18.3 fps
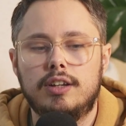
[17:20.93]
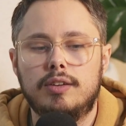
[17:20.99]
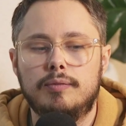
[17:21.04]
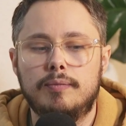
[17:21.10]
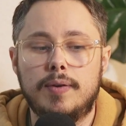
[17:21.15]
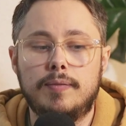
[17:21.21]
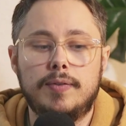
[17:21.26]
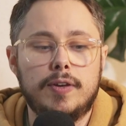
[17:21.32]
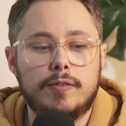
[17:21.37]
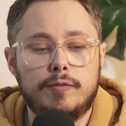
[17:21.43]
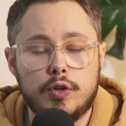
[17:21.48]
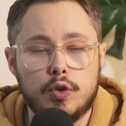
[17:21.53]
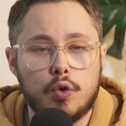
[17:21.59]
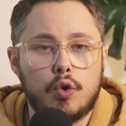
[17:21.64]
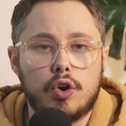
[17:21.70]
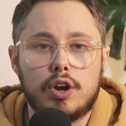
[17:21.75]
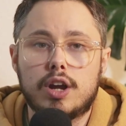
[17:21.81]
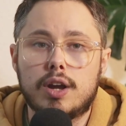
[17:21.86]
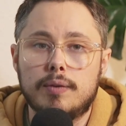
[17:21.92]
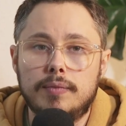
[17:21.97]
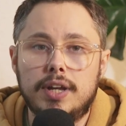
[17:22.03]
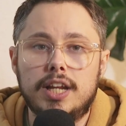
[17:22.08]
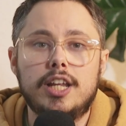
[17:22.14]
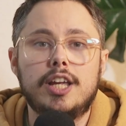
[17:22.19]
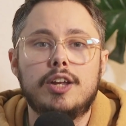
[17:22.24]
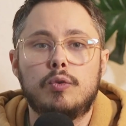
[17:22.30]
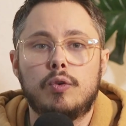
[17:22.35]
maybe if you're a
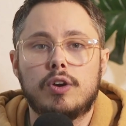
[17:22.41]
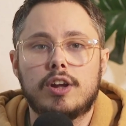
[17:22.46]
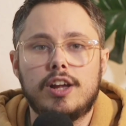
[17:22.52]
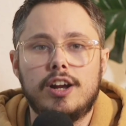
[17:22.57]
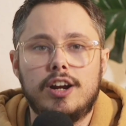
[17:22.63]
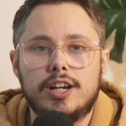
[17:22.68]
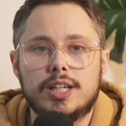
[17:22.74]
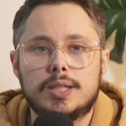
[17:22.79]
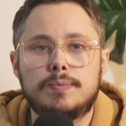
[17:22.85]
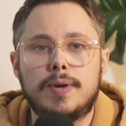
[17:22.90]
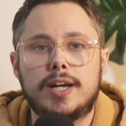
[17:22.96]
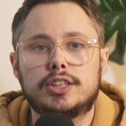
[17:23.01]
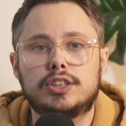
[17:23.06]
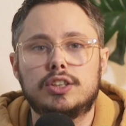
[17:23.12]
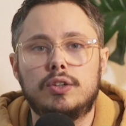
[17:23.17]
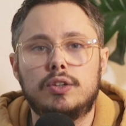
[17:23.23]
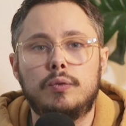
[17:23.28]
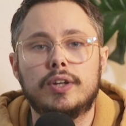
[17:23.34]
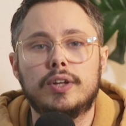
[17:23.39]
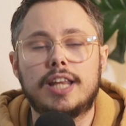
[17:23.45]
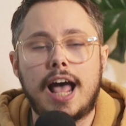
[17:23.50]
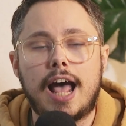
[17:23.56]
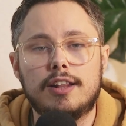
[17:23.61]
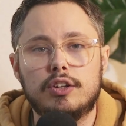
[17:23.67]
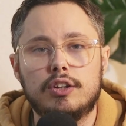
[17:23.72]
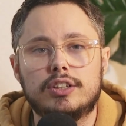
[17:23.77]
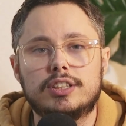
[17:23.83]
comedian working on a special, what
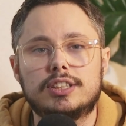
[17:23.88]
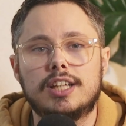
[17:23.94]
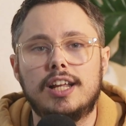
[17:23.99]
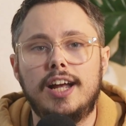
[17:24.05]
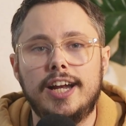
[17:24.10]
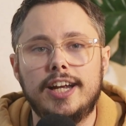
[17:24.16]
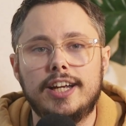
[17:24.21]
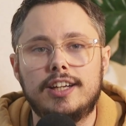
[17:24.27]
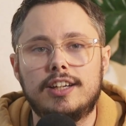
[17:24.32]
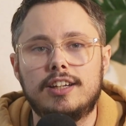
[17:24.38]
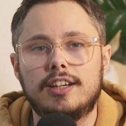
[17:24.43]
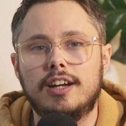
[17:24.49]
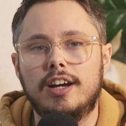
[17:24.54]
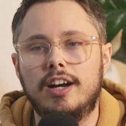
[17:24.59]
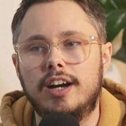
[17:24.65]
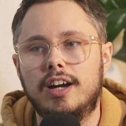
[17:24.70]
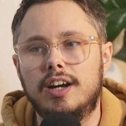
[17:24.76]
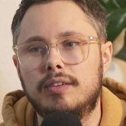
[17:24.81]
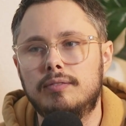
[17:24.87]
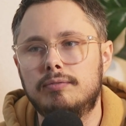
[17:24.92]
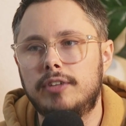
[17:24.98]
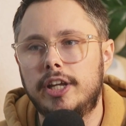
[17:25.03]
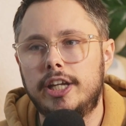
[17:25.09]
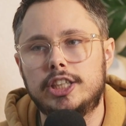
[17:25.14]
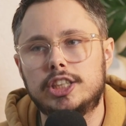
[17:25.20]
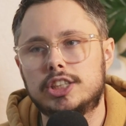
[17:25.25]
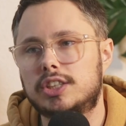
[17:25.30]
that looks like.
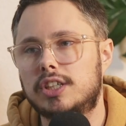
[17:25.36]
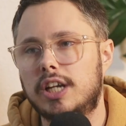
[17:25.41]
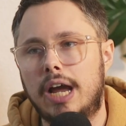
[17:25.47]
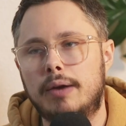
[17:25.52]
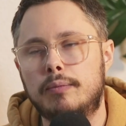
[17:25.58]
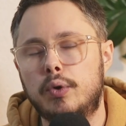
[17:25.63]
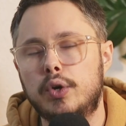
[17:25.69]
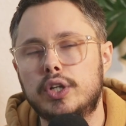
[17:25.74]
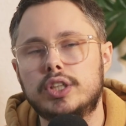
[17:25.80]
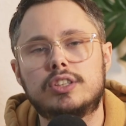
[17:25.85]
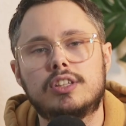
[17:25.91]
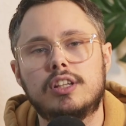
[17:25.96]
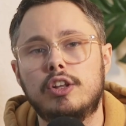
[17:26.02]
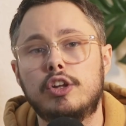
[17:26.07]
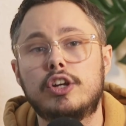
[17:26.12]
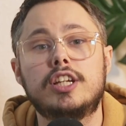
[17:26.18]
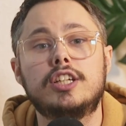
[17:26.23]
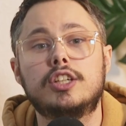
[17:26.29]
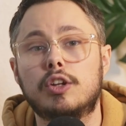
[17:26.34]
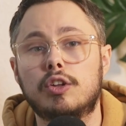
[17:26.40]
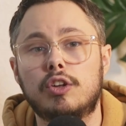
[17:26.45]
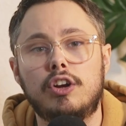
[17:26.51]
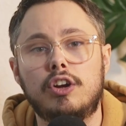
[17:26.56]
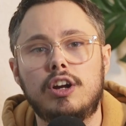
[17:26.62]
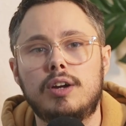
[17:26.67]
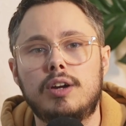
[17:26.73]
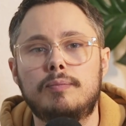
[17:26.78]
And just, I'm always looking to
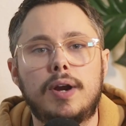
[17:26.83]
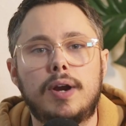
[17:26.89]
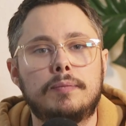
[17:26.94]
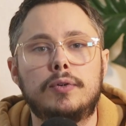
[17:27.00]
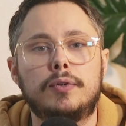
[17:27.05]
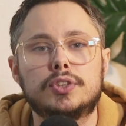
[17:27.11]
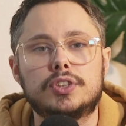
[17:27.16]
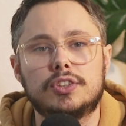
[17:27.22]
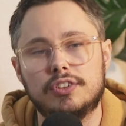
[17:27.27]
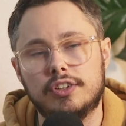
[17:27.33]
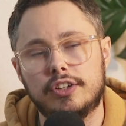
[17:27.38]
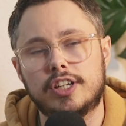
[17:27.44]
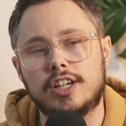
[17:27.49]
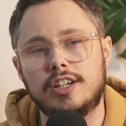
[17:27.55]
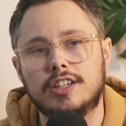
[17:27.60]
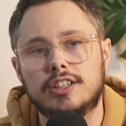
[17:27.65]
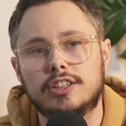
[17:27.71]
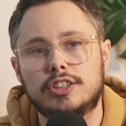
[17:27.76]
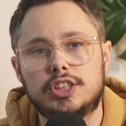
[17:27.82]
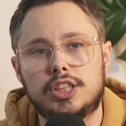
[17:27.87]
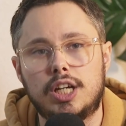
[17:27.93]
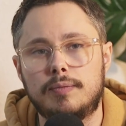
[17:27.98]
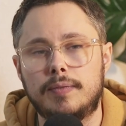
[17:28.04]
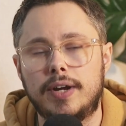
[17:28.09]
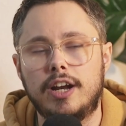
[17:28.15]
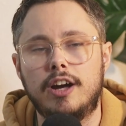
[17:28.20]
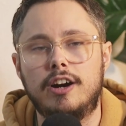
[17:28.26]
learn, but I'm also looking to share
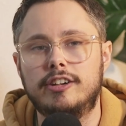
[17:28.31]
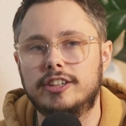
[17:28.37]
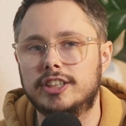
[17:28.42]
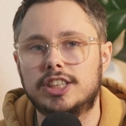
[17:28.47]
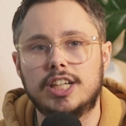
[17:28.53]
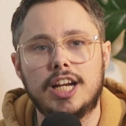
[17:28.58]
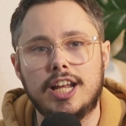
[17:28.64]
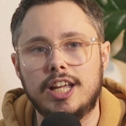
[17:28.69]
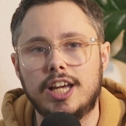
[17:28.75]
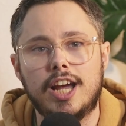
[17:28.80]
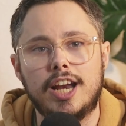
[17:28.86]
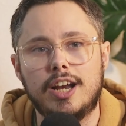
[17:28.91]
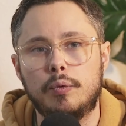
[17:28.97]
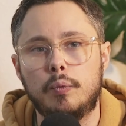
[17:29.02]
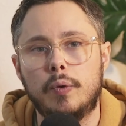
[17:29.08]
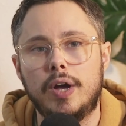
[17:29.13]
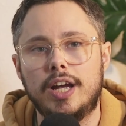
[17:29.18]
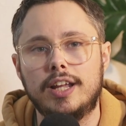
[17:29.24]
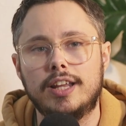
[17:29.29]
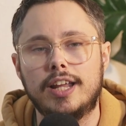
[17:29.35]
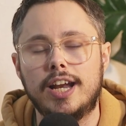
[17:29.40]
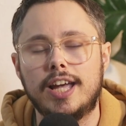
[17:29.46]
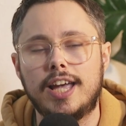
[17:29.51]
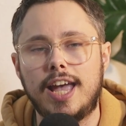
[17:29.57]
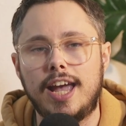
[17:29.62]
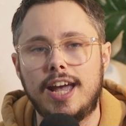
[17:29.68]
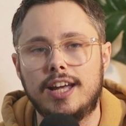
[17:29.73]
my knowledge in any kind of way that I
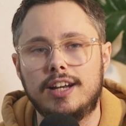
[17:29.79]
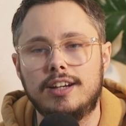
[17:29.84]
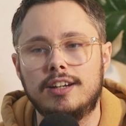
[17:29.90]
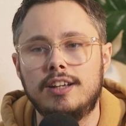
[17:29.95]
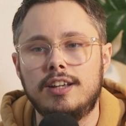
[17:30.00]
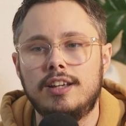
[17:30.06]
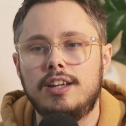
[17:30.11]
can.